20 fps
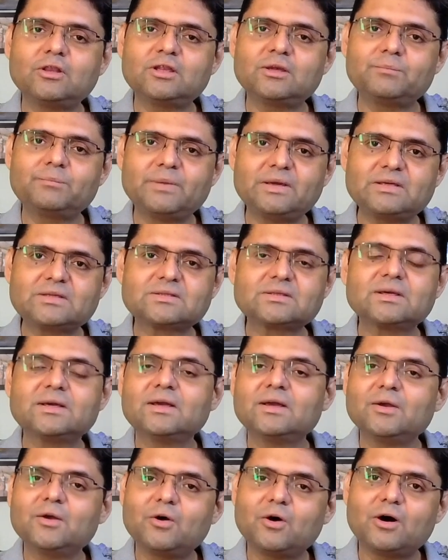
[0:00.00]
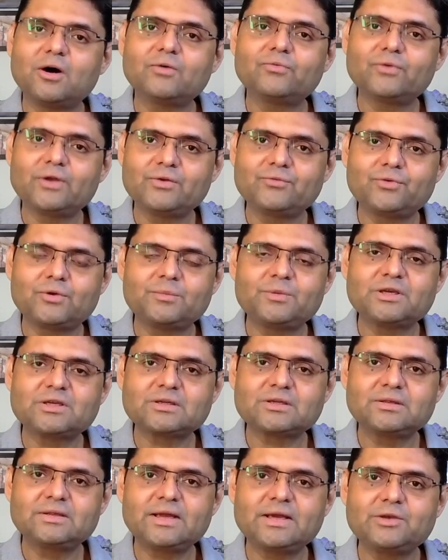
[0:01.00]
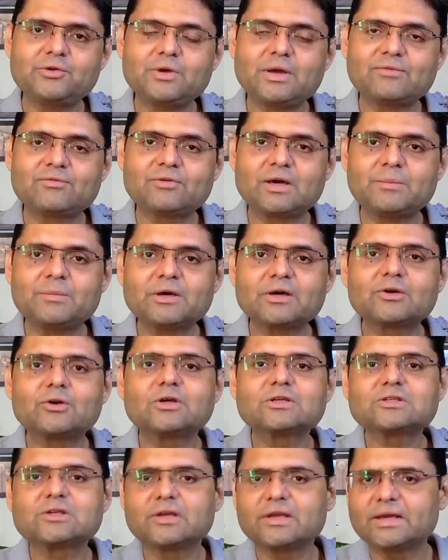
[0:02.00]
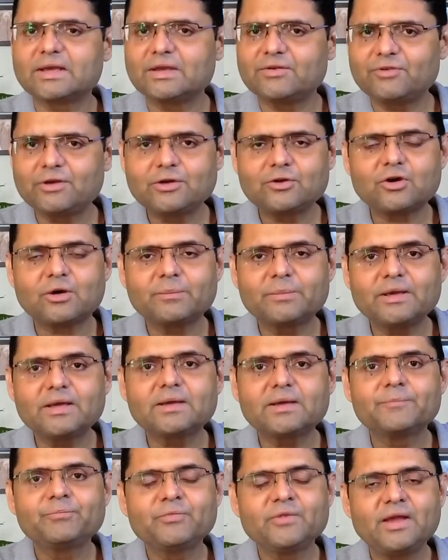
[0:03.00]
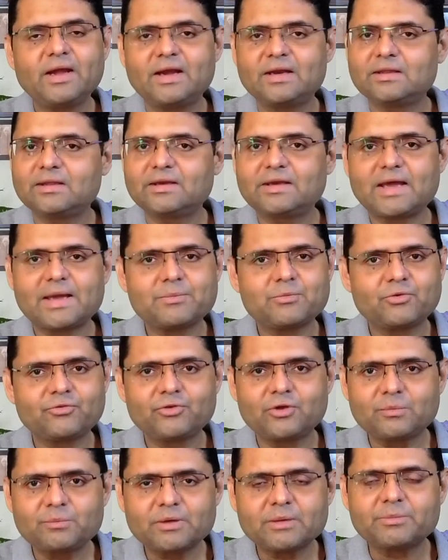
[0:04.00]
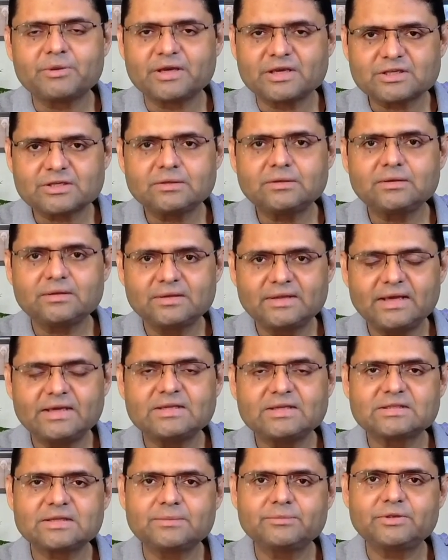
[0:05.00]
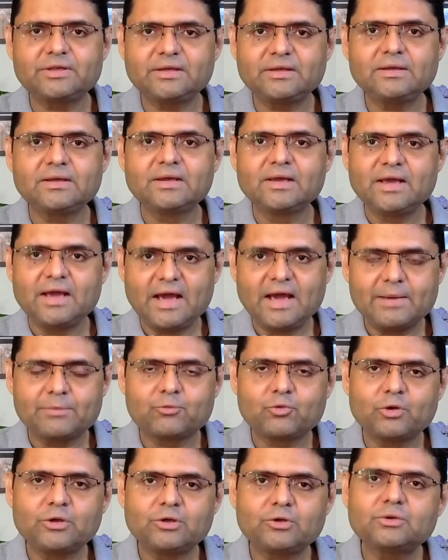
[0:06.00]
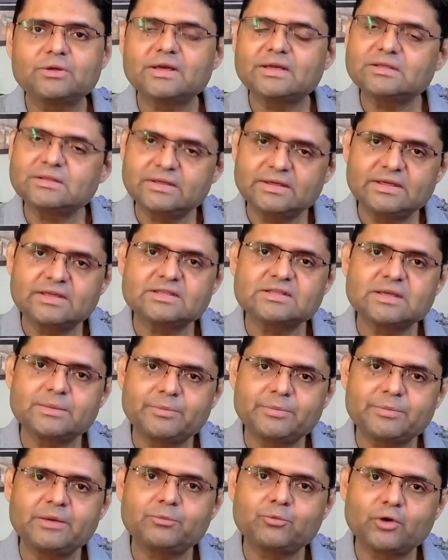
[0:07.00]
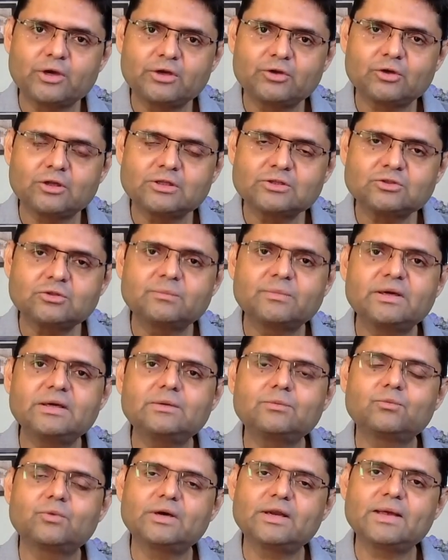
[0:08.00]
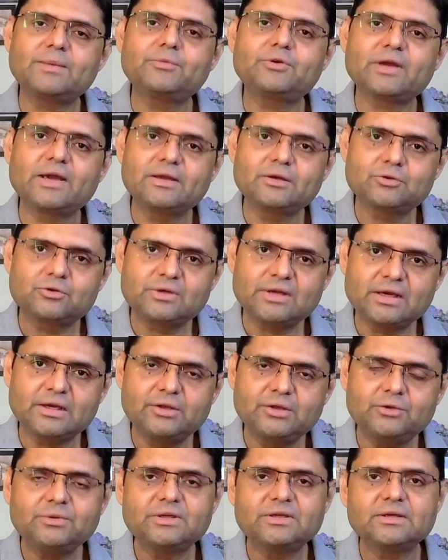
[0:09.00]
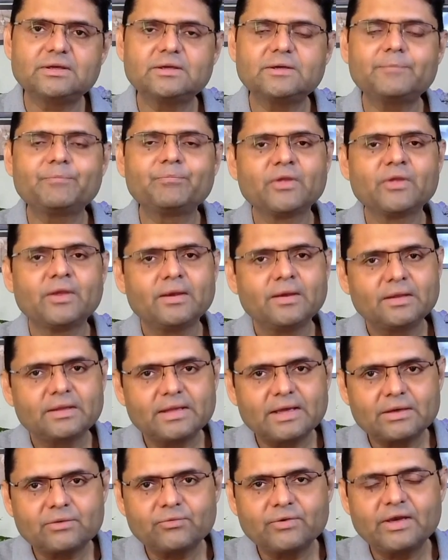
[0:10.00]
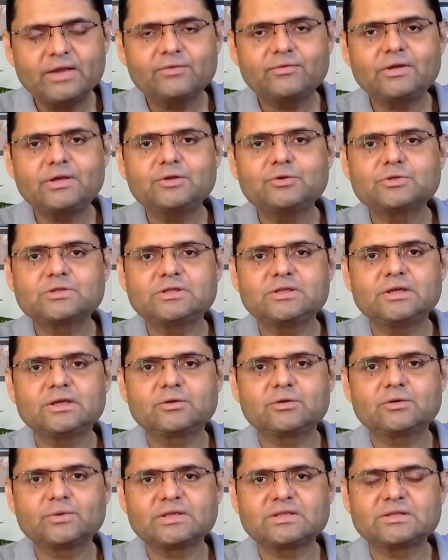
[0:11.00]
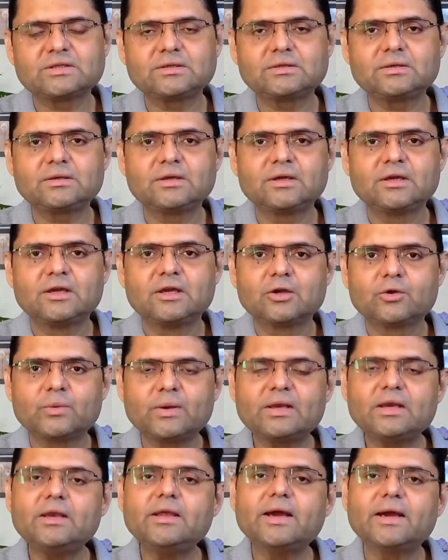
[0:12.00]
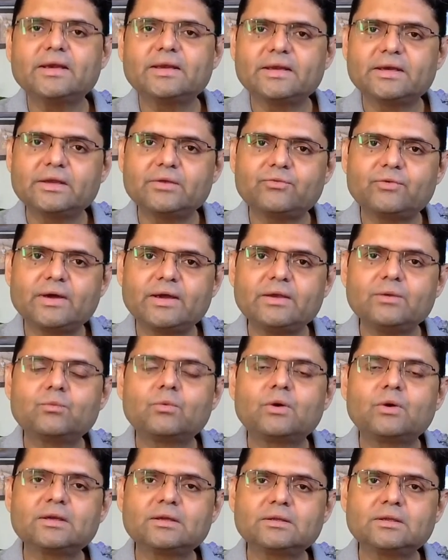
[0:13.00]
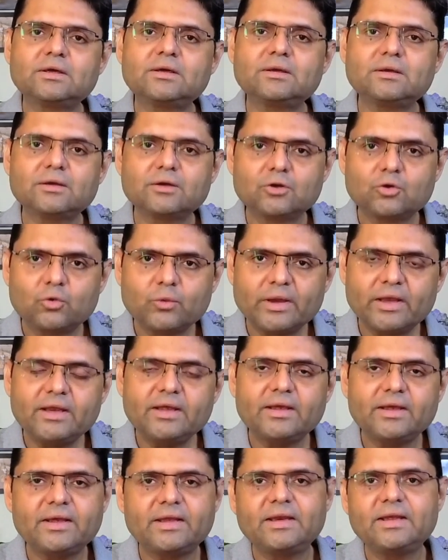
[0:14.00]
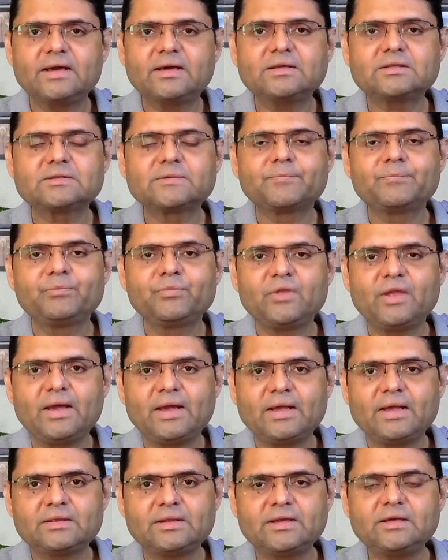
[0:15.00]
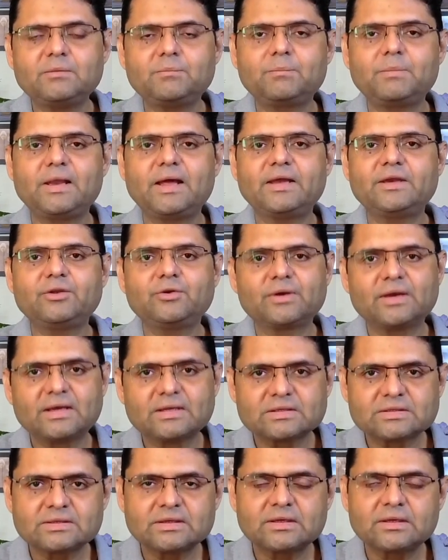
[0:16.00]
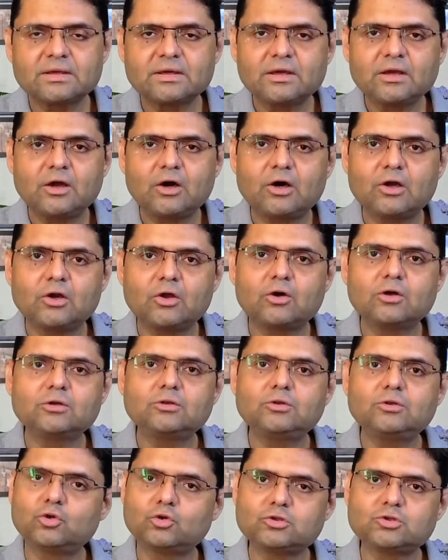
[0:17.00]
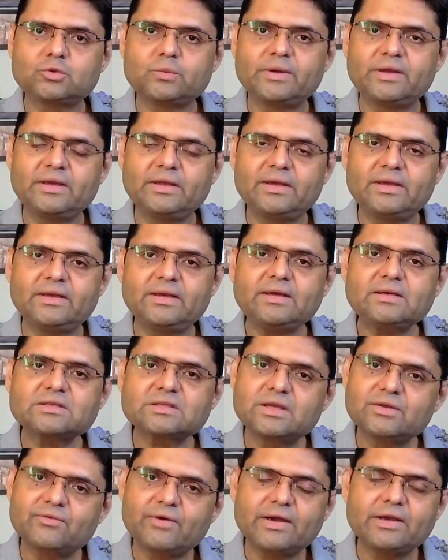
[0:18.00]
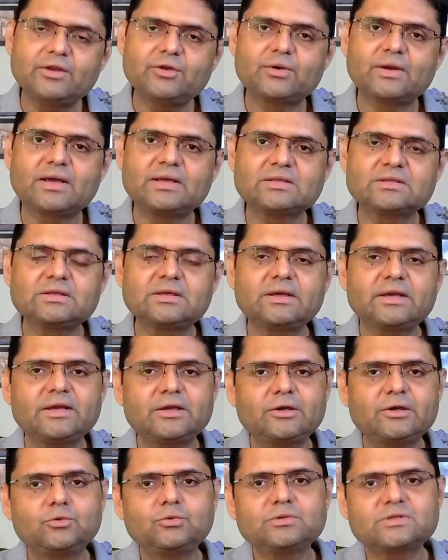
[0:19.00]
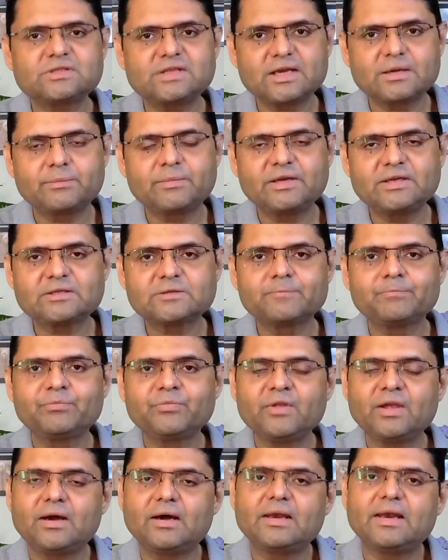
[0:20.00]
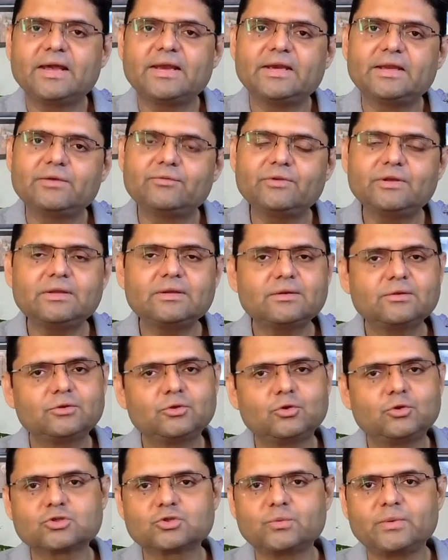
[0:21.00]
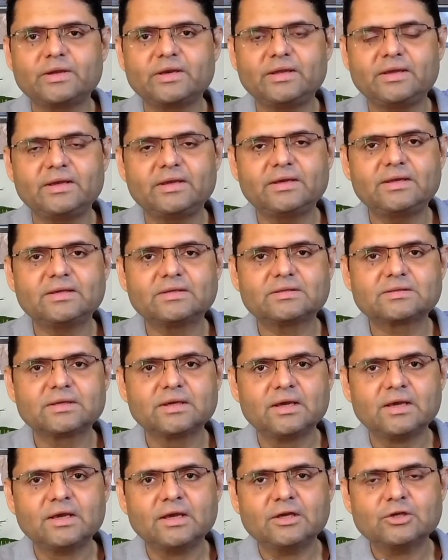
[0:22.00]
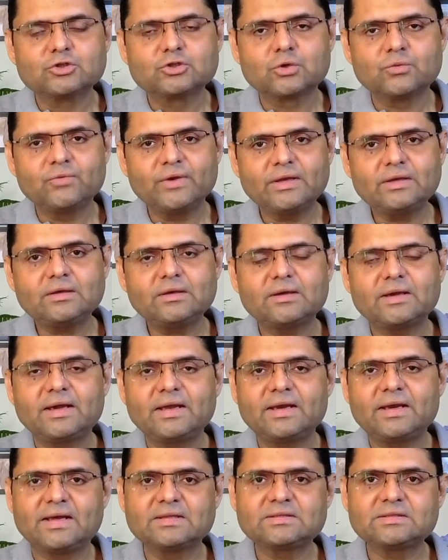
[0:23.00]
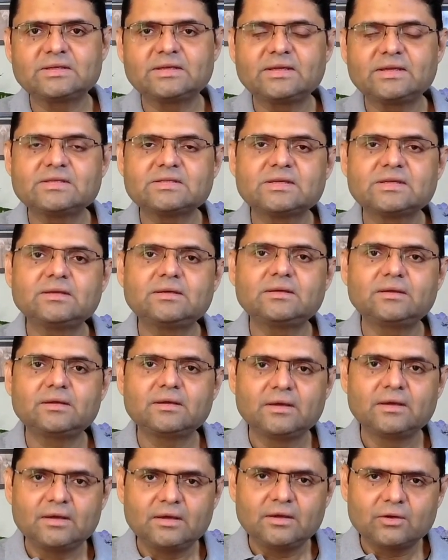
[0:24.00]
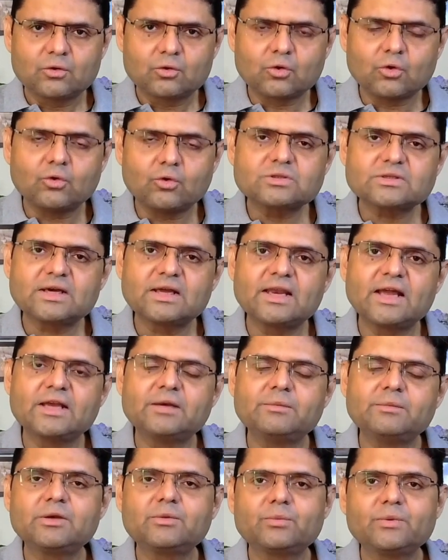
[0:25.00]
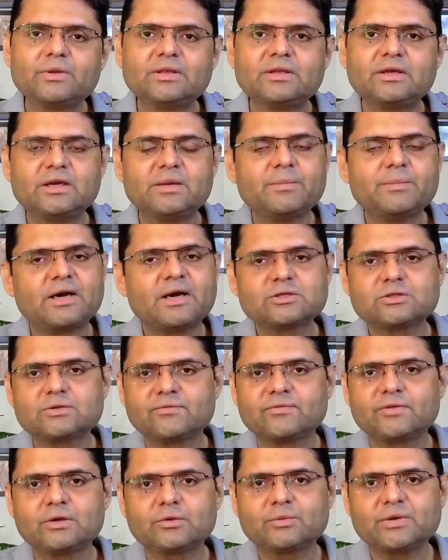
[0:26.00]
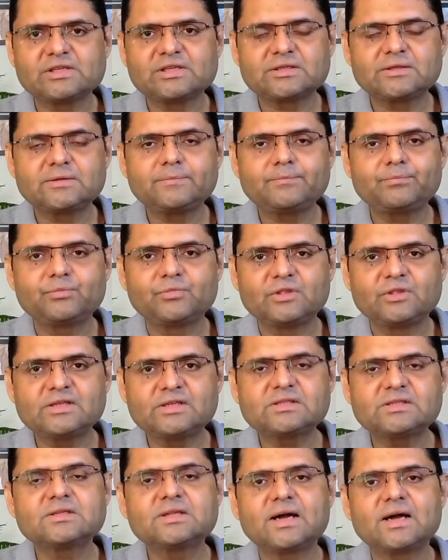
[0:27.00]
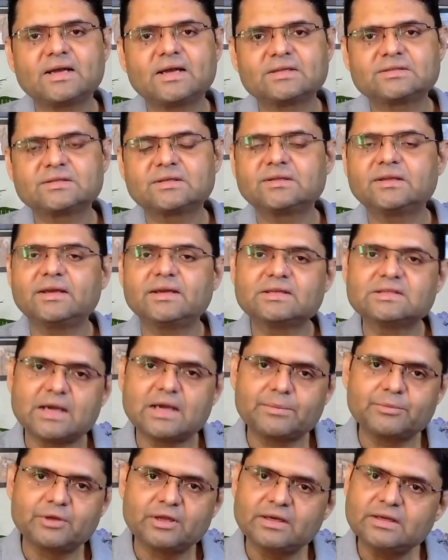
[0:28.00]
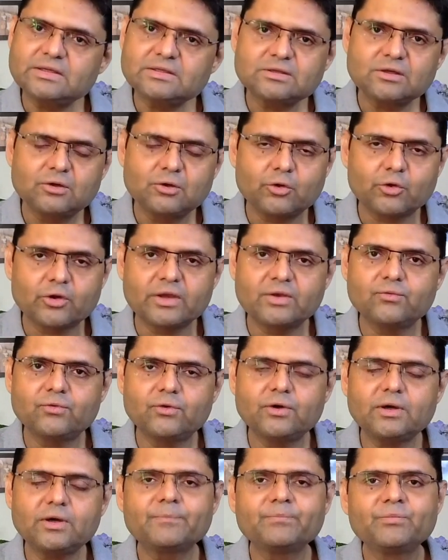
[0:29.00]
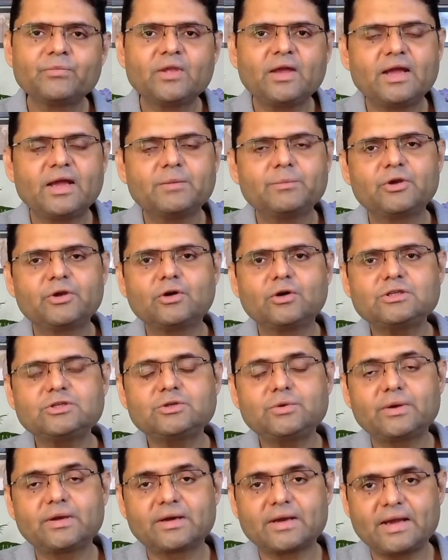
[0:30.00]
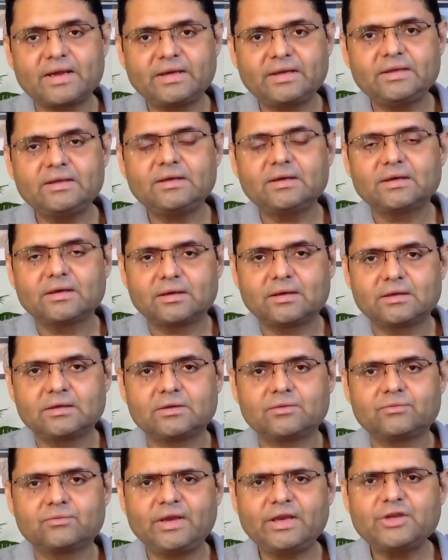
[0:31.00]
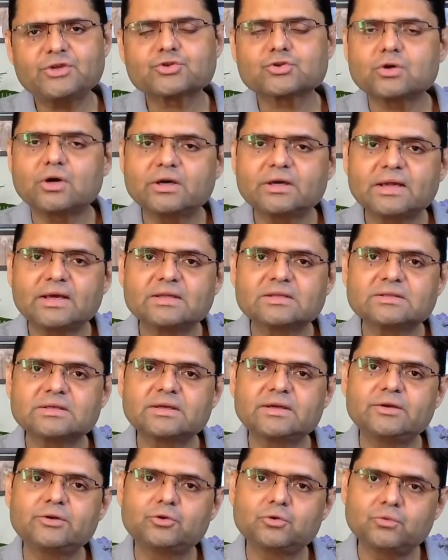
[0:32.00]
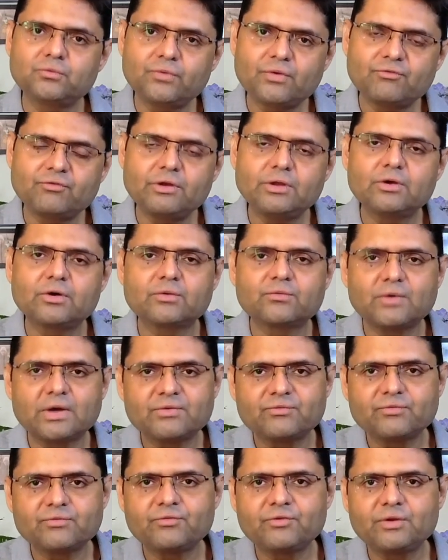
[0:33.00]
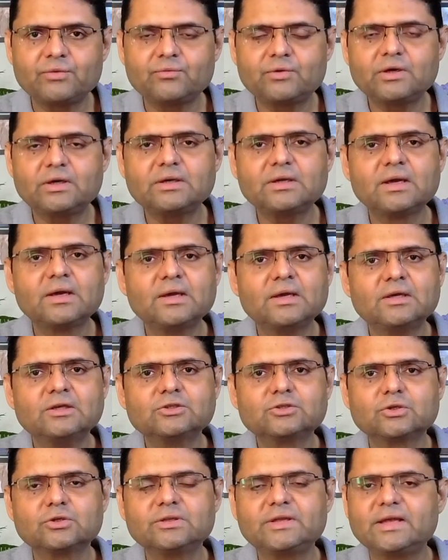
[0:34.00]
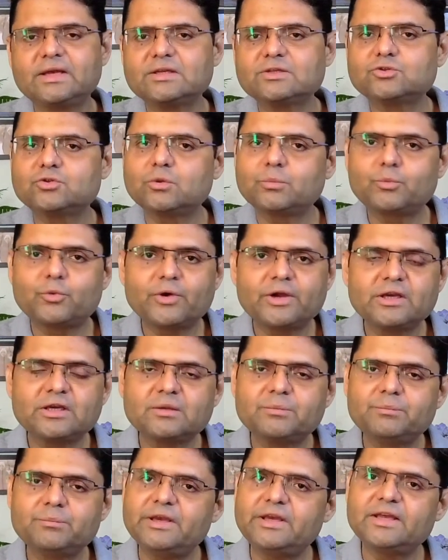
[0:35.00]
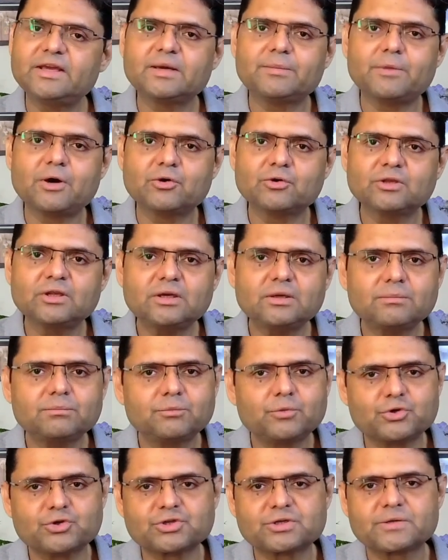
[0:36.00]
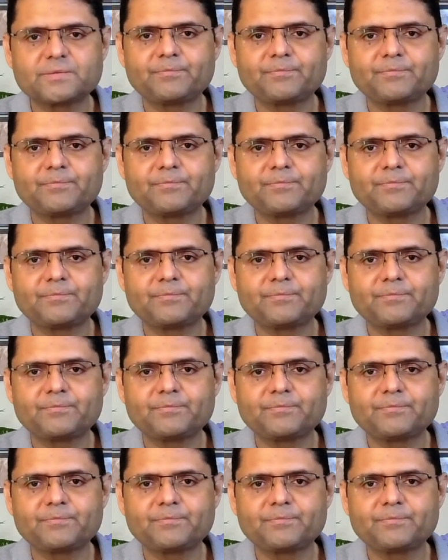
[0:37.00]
bits of information that you have come across on a given topic at the time of your preparation. That is something I'm going to touch in a separate point also. But what I'm trying to tell you here, that whenever you see a question, quickly identify what are the query areas and then plan your answer along those query areas. Divide your answer into segments aligning with those query areas. So when an answer is in close alignment with the demands of the question, this is the answer the examiner is looking for. And because you are writing a very short answer in 250 or 150 word, so there is no point beating about the bush.